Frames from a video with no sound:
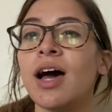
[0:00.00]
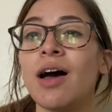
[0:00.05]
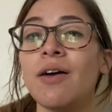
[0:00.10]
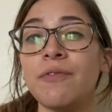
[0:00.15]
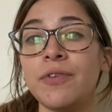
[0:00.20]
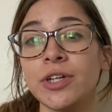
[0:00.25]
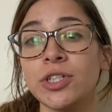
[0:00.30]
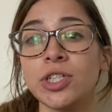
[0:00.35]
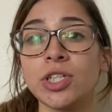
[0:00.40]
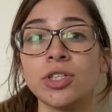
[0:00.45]
A
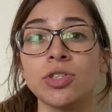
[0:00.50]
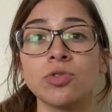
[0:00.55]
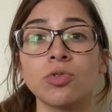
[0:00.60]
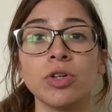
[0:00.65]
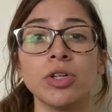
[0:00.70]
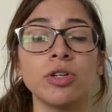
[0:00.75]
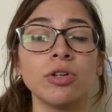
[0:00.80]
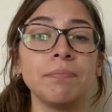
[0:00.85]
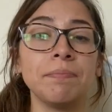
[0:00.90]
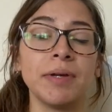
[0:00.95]
fiction
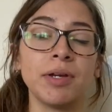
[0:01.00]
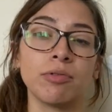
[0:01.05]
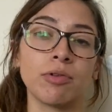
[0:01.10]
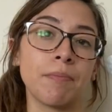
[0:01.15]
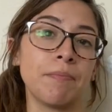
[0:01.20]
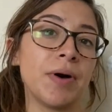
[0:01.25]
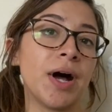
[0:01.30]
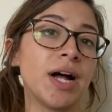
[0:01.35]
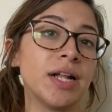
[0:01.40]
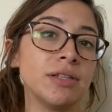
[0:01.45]
story could be
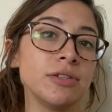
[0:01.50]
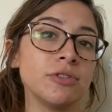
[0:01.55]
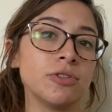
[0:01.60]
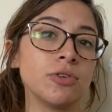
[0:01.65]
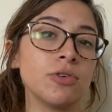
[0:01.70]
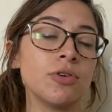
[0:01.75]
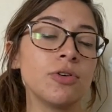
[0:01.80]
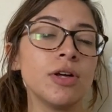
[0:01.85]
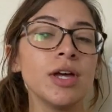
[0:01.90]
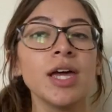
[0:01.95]

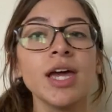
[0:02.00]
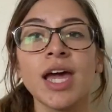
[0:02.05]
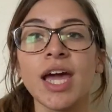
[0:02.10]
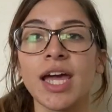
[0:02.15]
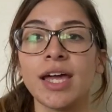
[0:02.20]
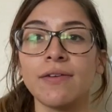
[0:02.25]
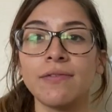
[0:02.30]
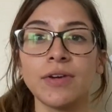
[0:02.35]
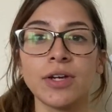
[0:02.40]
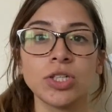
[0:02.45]
Rapunzel.
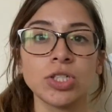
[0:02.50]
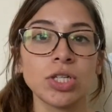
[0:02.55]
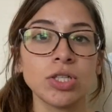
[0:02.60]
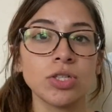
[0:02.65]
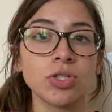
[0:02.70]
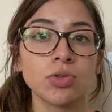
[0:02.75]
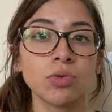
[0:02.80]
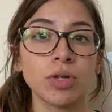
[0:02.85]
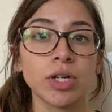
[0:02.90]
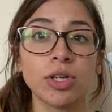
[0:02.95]
A fiction
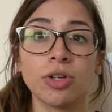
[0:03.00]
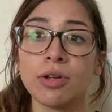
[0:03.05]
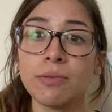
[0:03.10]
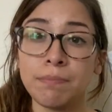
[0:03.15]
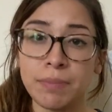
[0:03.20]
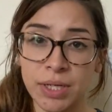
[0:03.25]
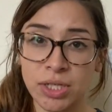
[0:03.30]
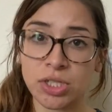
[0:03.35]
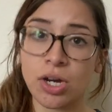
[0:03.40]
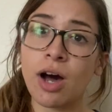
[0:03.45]
story could
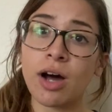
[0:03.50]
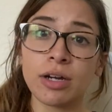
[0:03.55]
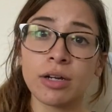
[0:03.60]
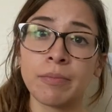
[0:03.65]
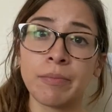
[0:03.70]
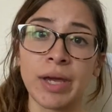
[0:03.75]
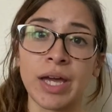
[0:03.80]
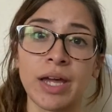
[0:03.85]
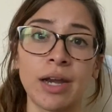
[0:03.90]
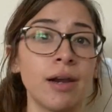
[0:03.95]
be
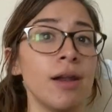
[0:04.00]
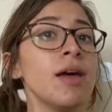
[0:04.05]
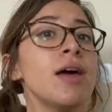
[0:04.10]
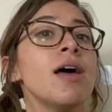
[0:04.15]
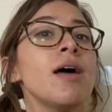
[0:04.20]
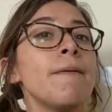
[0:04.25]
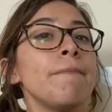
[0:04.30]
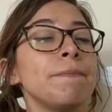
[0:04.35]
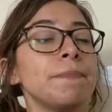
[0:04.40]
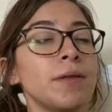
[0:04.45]
Dogman.
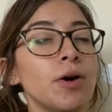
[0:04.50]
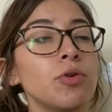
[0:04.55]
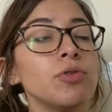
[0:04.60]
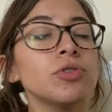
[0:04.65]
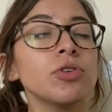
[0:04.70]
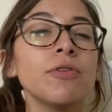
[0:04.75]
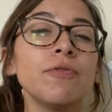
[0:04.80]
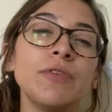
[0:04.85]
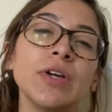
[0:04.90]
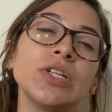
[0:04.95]

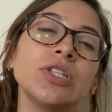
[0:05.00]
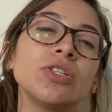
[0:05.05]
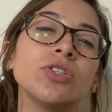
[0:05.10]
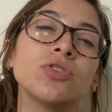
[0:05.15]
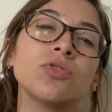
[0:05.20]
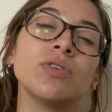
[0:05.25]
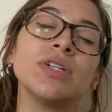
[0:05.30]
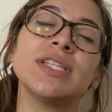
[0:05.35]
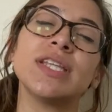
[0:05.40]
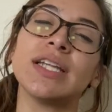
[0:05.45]
Those are fiction
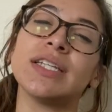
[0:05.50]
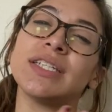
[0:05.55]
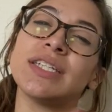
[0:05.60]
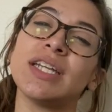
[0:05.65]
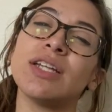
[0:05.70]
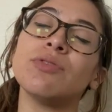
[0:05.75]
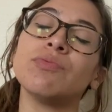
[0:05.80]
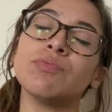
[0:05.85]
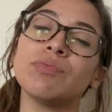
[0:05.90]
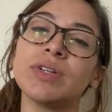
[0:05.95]
stories that
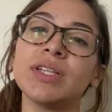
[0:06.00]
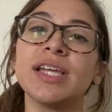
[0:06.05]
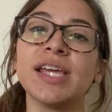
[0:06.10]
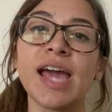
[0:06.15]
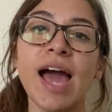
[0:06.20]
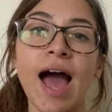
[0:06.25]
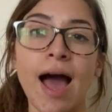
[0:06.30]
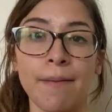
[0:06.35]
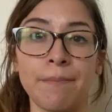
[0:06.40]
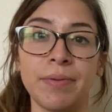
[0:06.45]
didn't really
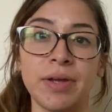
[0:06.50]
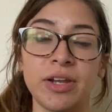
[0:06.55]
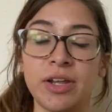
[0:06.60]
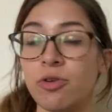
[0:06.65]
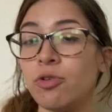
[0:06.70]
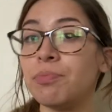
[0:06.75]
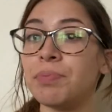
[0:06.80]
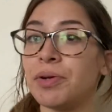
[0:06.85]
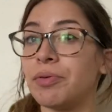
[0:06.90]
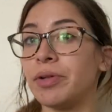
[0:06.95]
happen. It
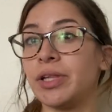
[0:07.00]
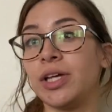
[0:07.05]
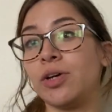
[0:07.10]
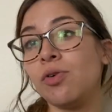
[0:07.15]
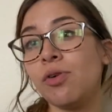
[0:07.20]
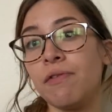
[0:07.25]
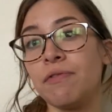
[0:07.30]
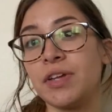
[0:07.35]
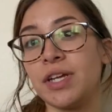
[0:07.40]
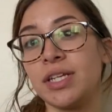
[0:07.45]
would be really
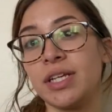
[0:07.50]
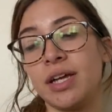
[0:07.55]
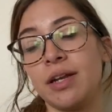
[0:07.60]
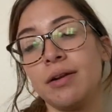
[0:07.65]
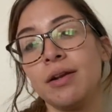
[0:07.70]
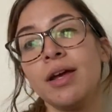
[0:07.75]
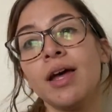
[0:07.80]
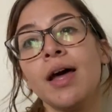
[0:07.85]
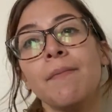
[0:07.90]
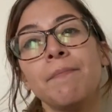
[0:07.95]
cool if they
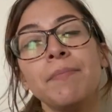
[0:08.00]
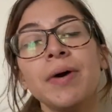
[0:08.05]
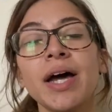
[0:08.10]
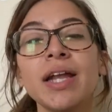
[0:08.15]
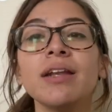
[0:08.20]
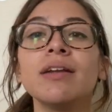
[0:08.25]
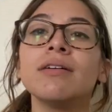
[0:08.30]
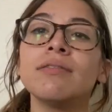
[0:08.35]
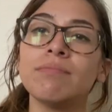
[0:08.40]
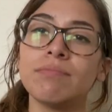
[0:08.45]
did, but